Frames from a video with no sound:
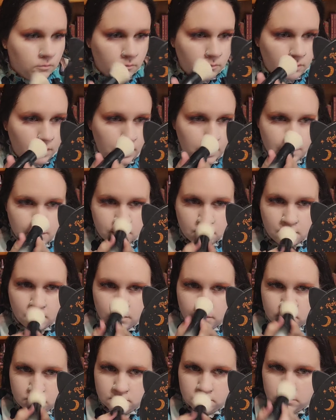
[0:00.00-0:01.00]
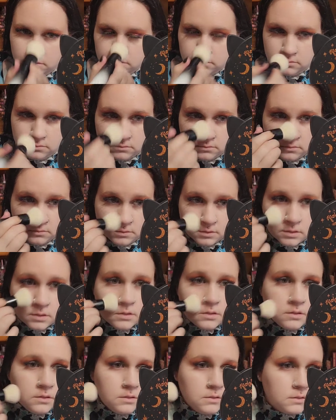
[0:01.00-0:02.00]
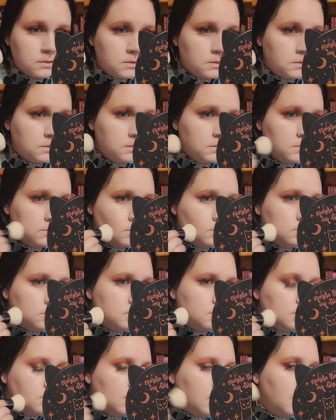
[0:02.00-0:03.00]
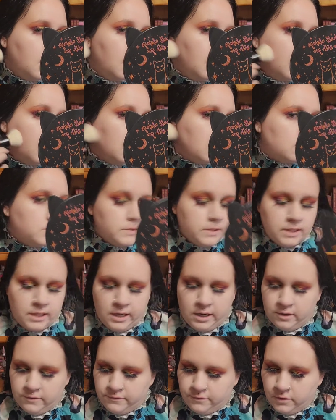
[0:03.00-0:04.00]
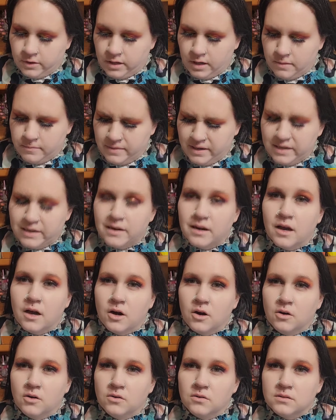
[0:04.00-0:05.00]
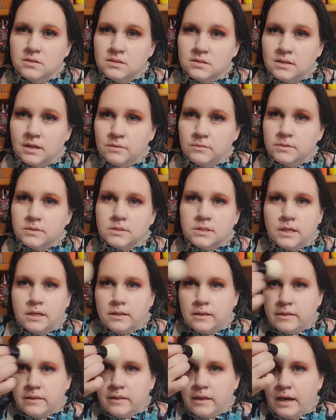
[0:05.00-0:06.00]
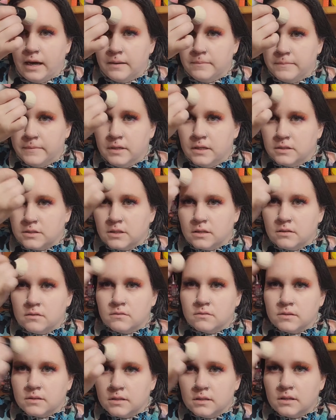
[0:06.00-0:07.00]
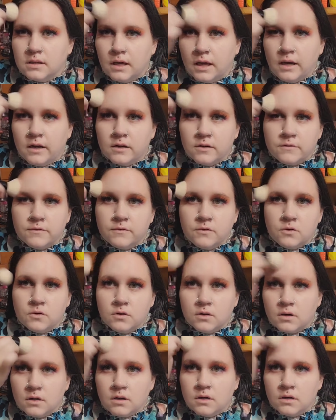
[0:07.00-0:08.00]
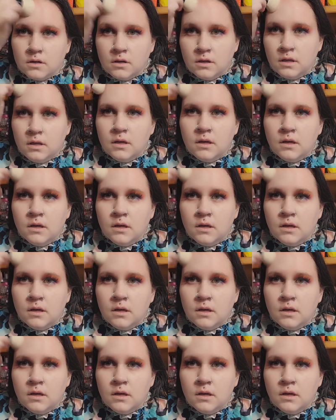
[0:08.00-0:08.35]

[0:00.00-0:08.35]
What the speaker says: Wow. Wow. I don't really care for it on my nose. I will say that much I don't really care for.